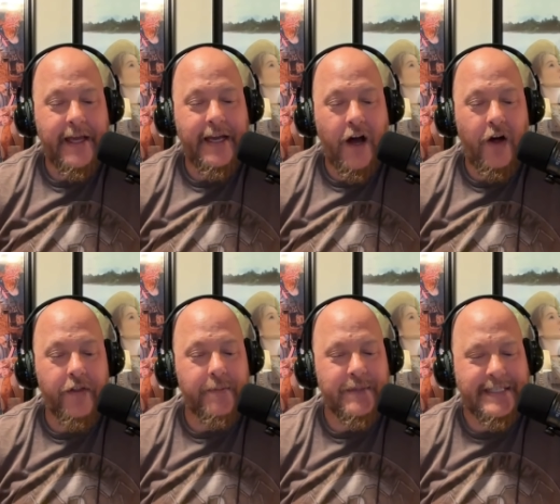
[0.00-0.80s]
they
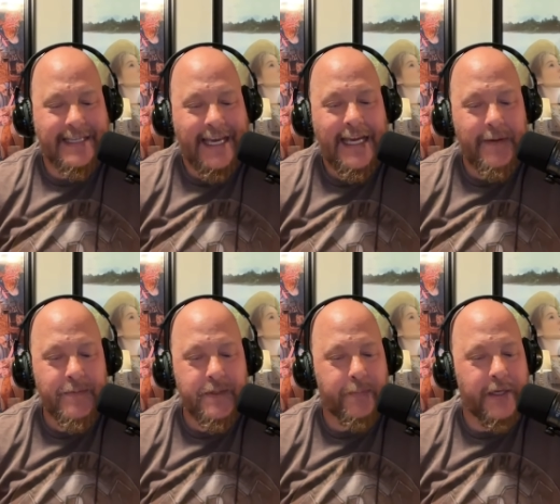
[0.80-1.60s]
call them
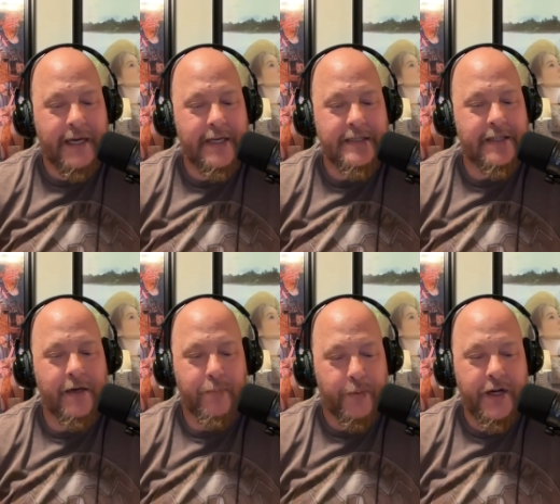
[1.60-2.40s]
schemes because
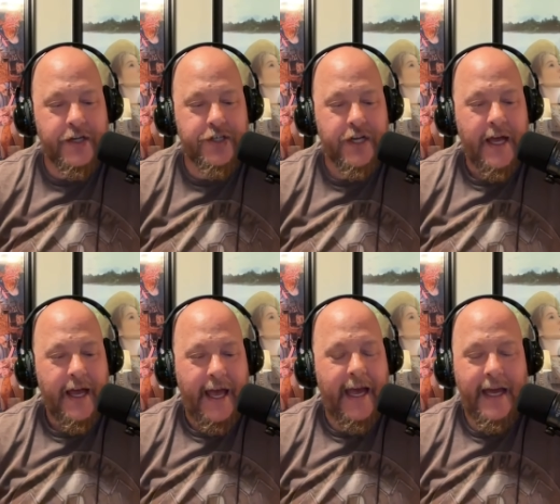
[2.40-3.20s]
they're British
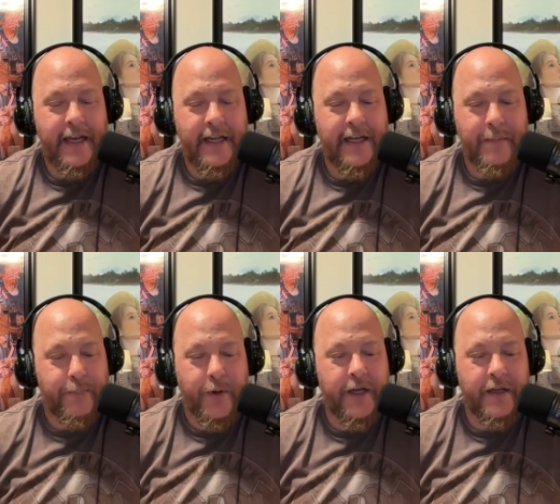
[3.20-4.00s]
and in
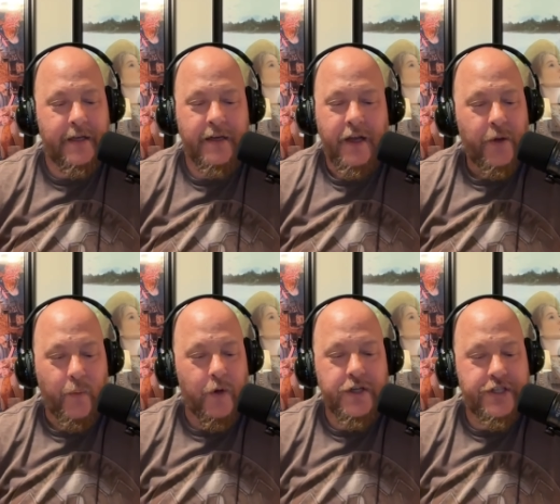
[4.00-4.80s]
Britain
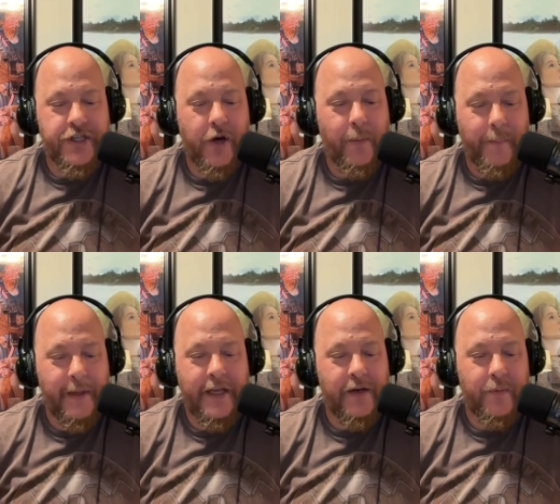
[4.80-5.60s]
words don't
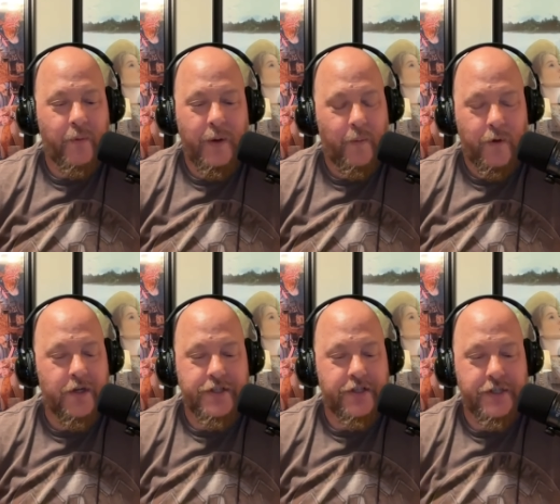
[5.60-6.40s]
mean what
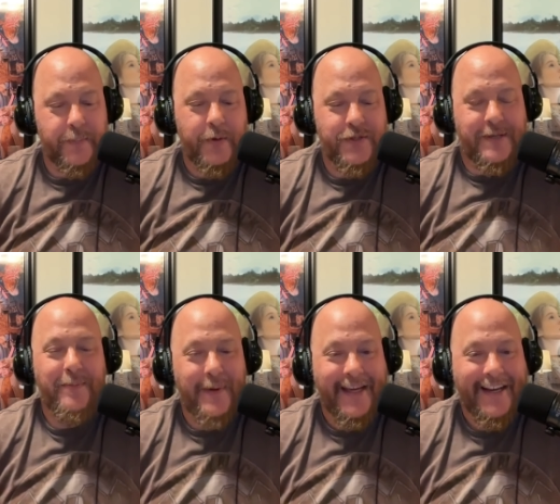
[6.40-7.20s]
words are supposed
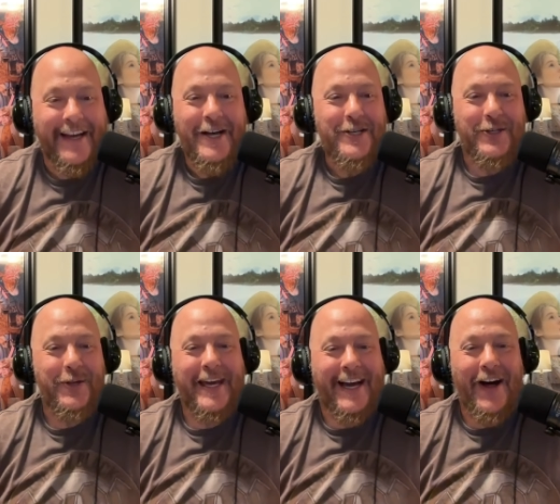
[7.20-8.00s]
to mean,
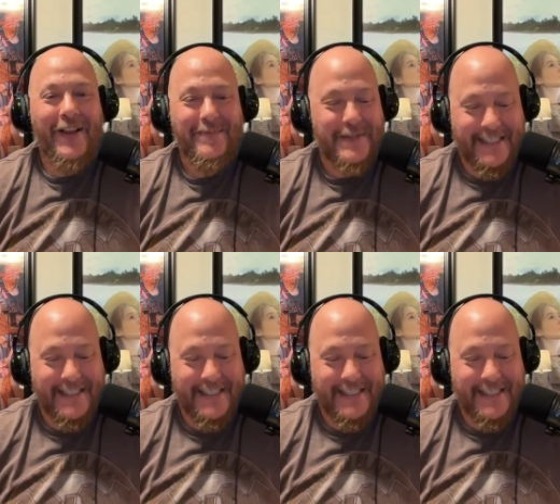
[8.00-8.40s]
so they call them